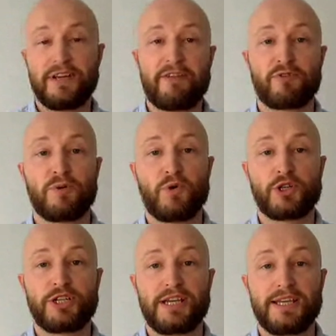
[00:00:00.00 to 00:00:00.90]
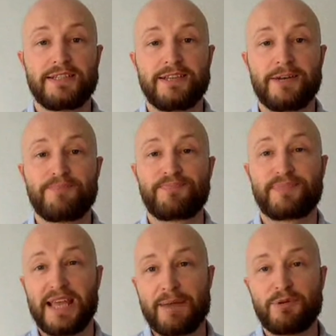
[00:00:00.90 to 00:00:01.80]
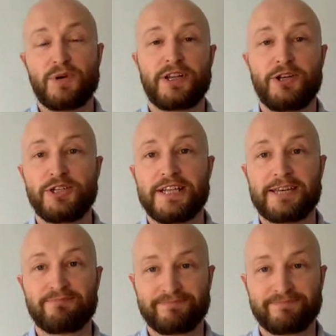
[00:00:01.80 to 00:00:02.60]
everyone watching is Happy World Ocean Day.